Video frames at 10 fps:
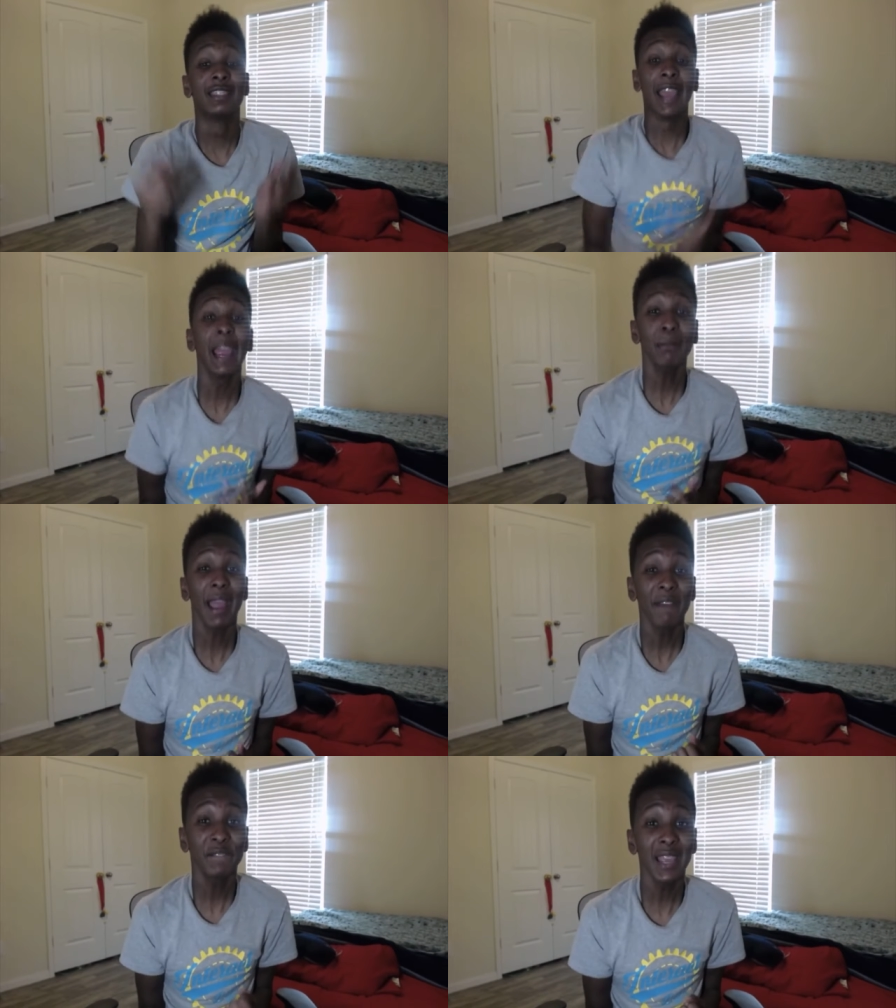Dame
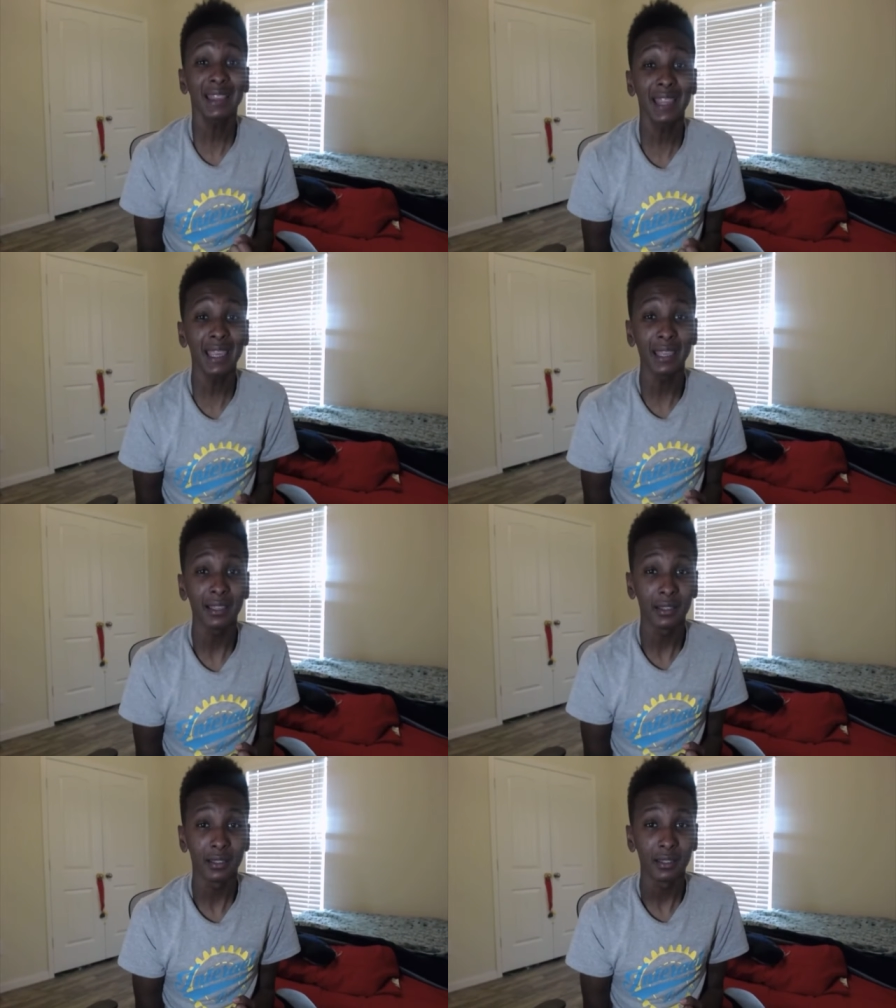had
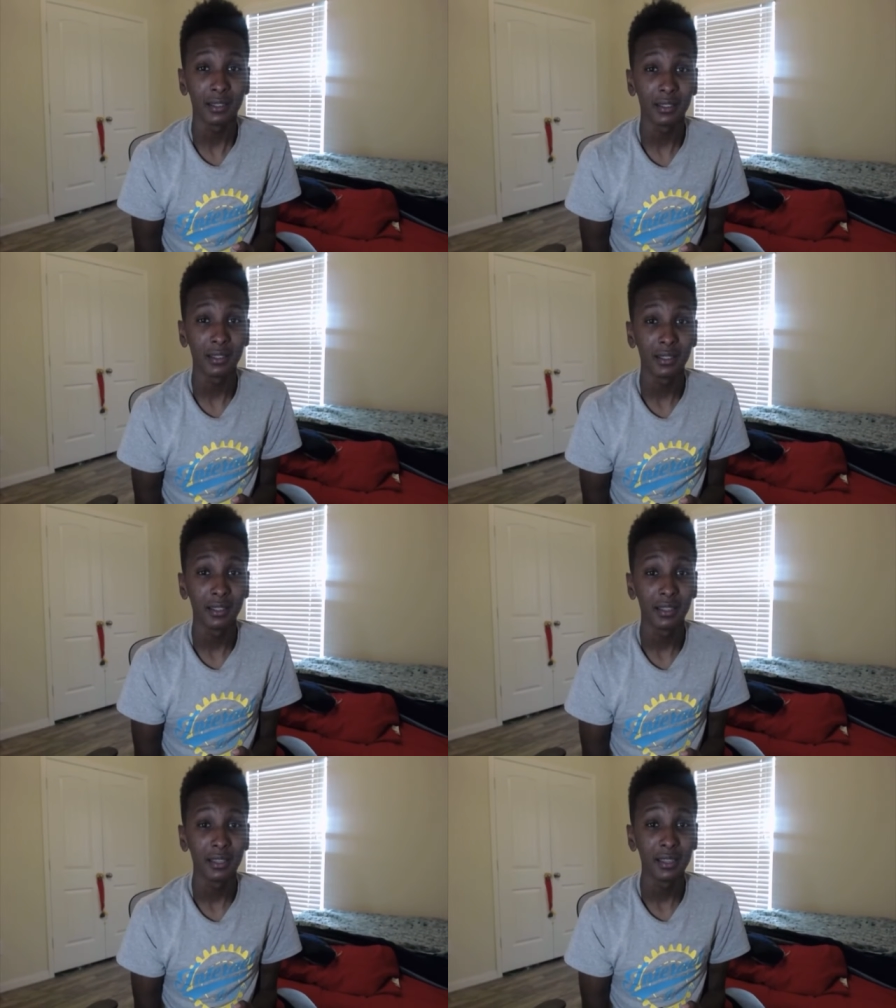50.
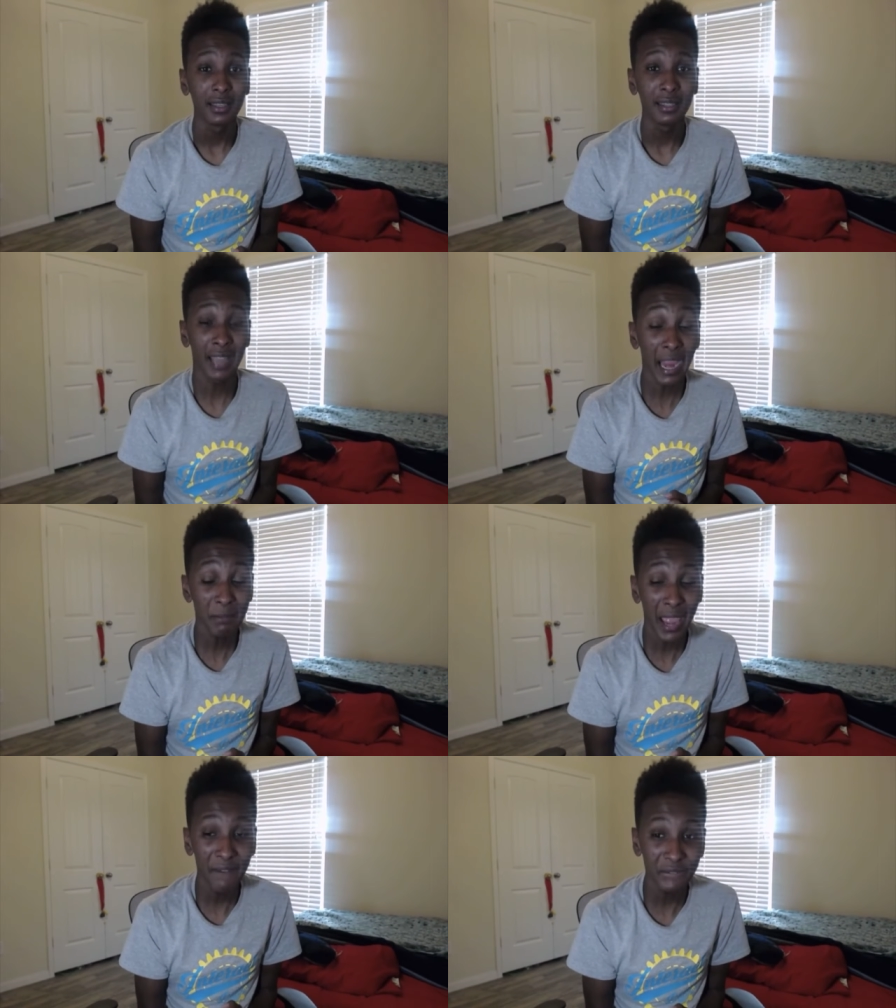Dame
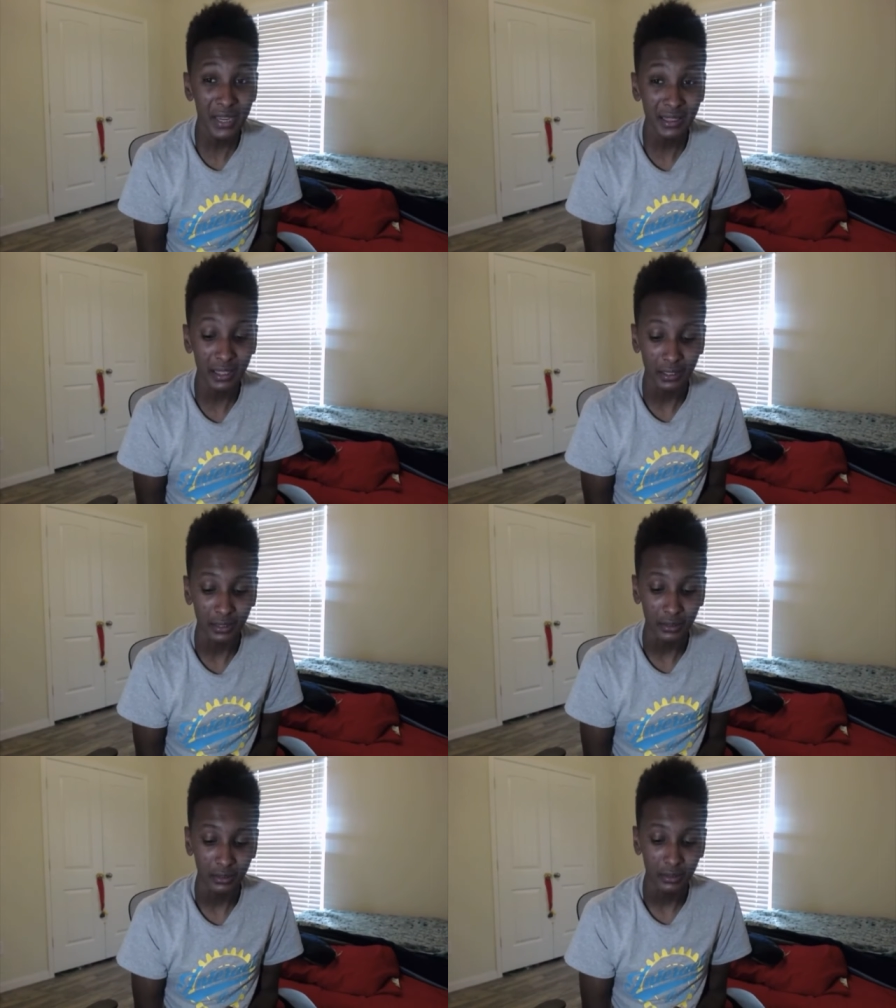had 50.
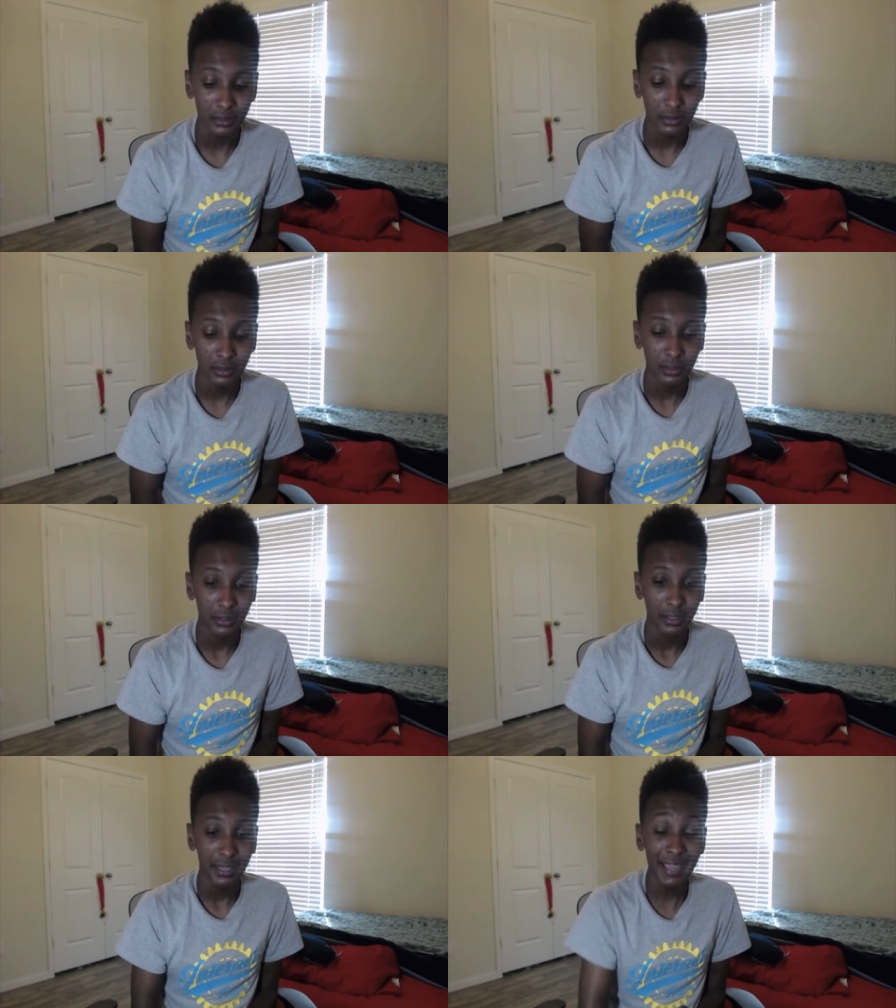
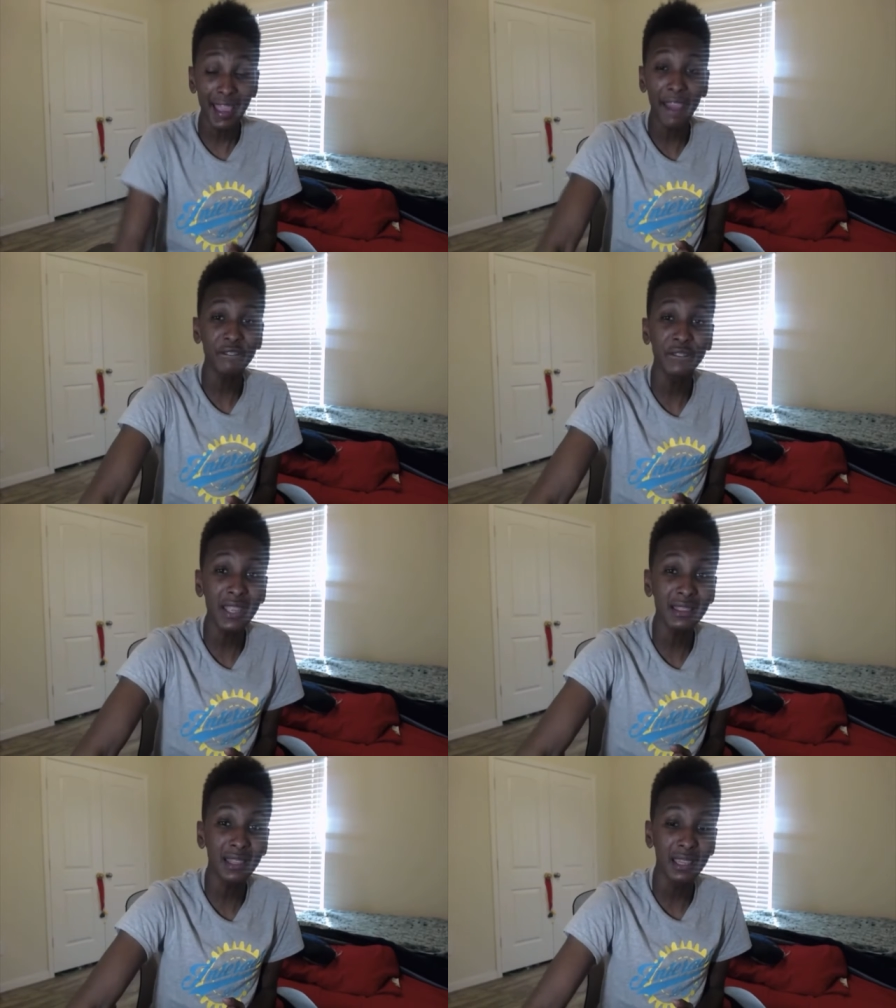He had
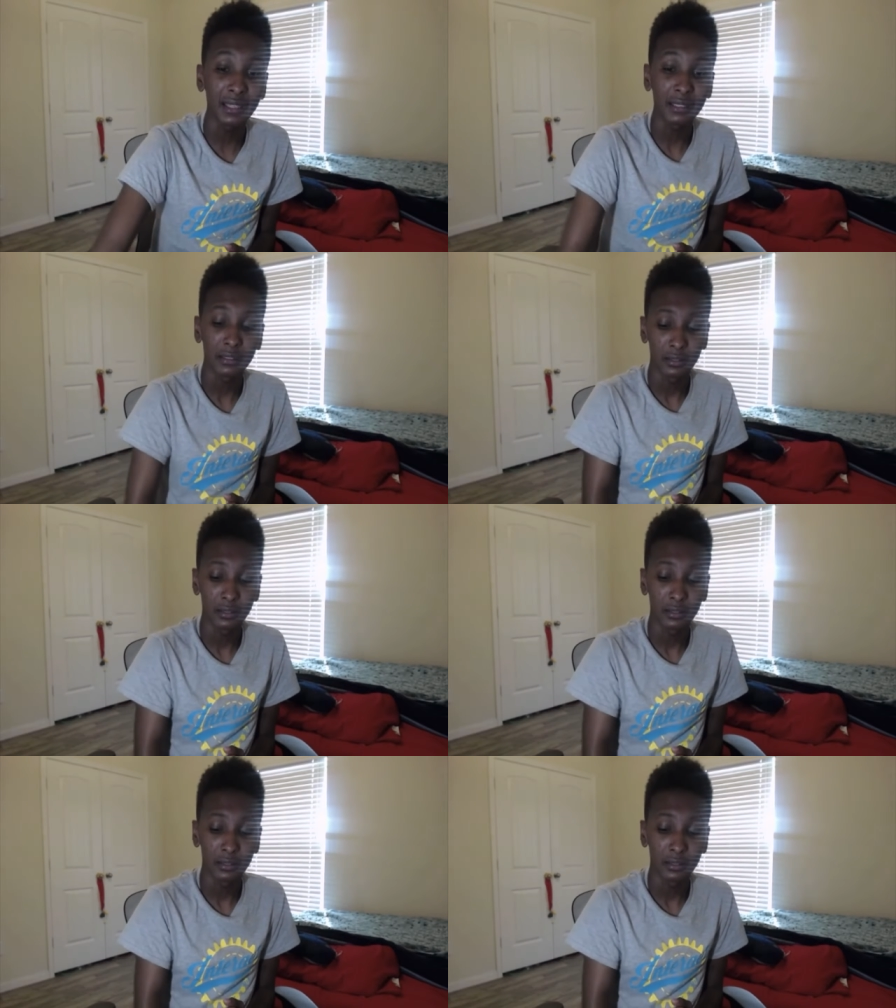50.